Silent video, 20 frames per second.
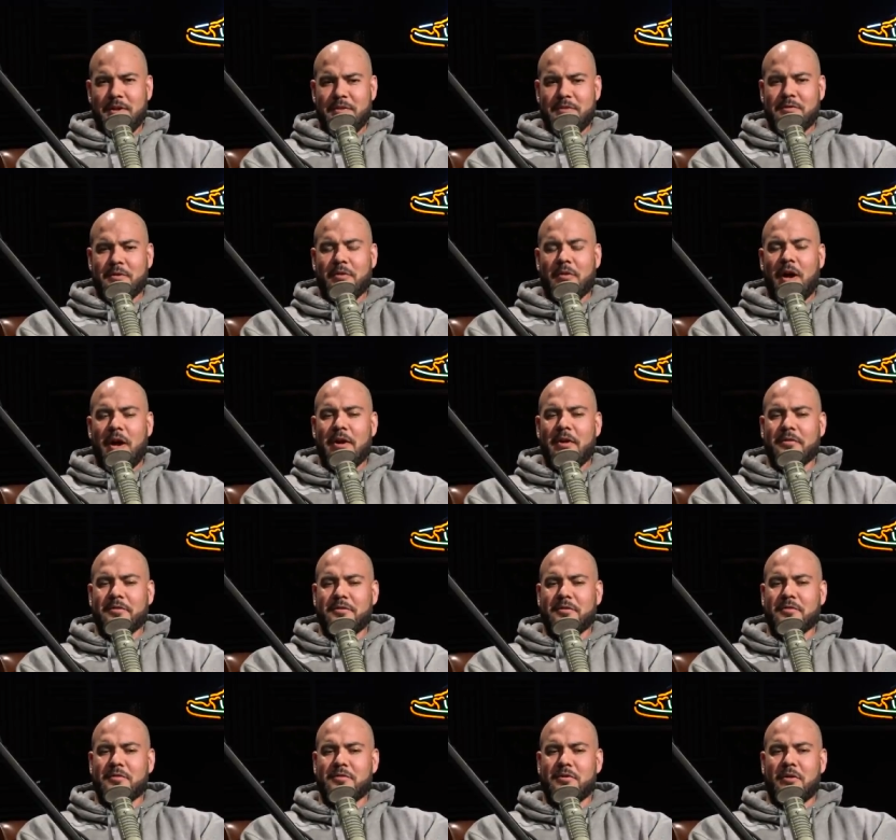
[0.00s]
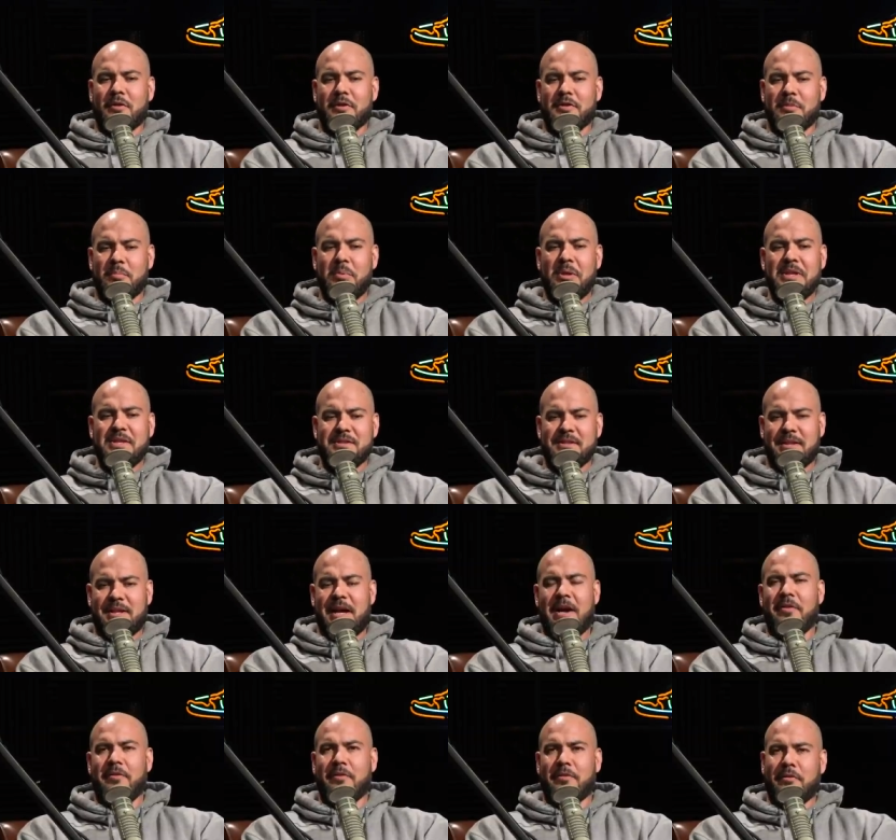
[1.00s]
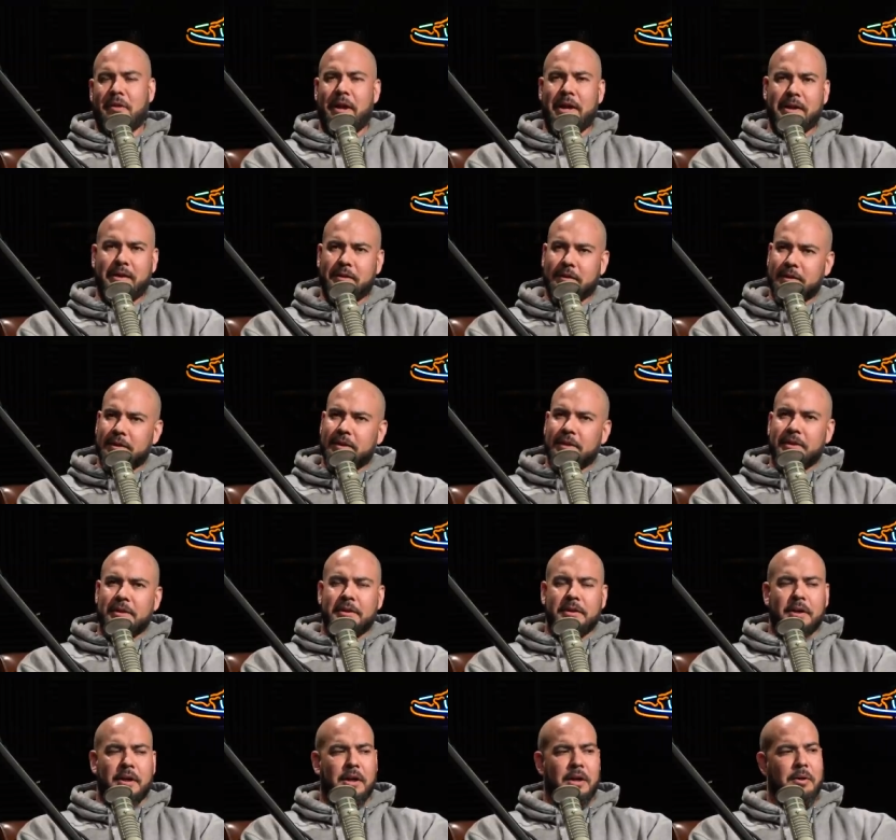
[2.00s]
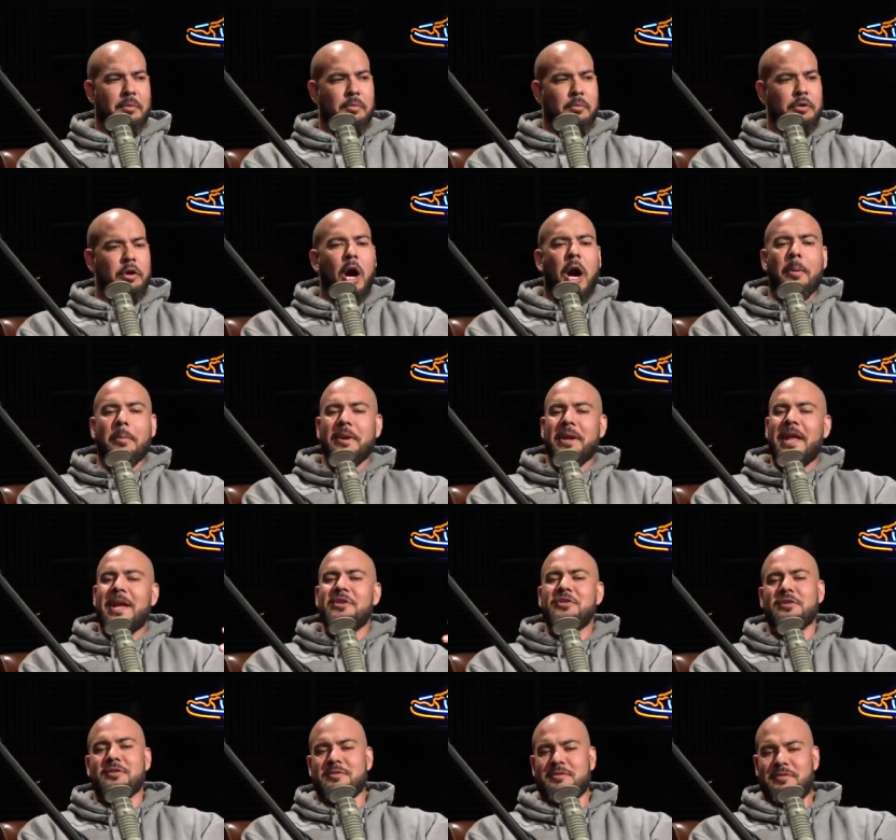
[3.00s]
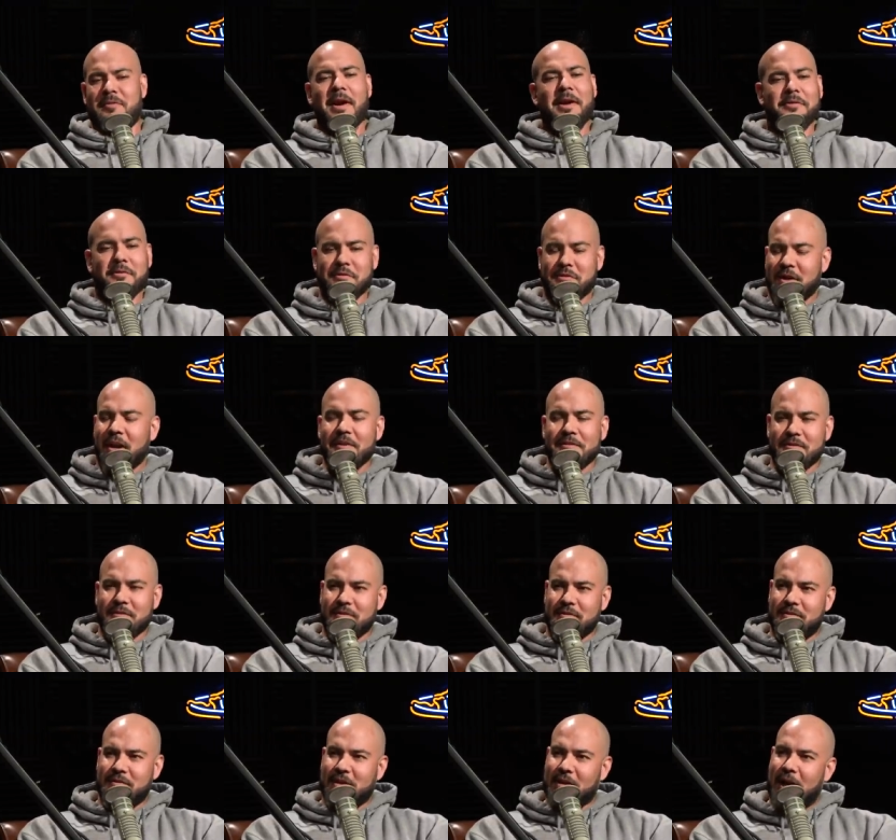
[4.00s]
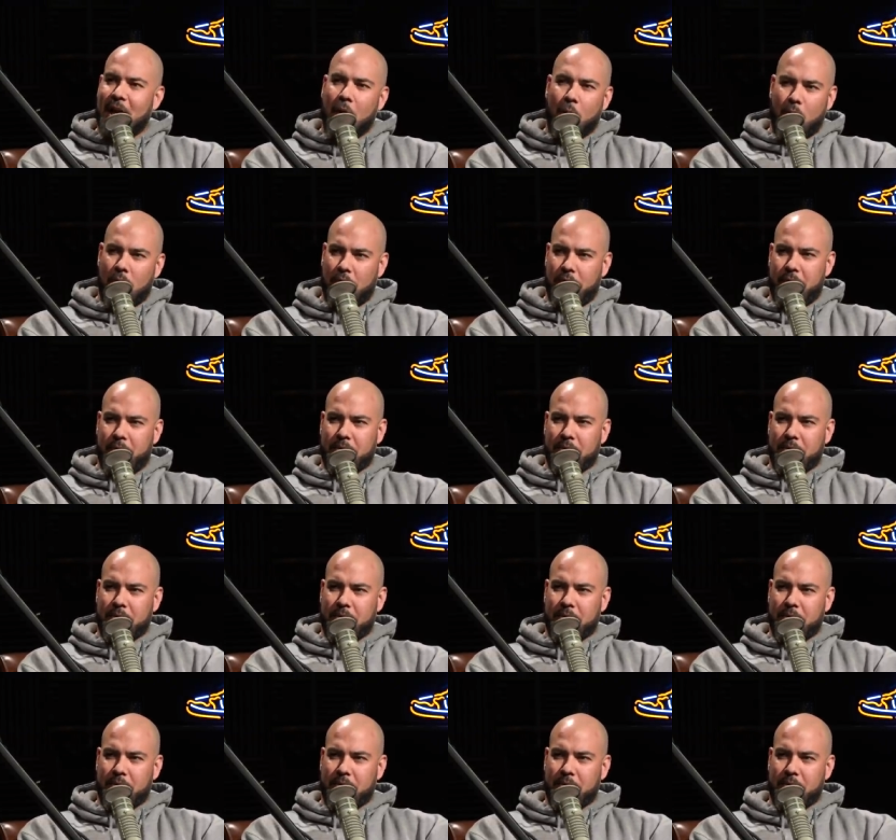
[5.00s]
So I also started to piece together combinations of exercises and how well they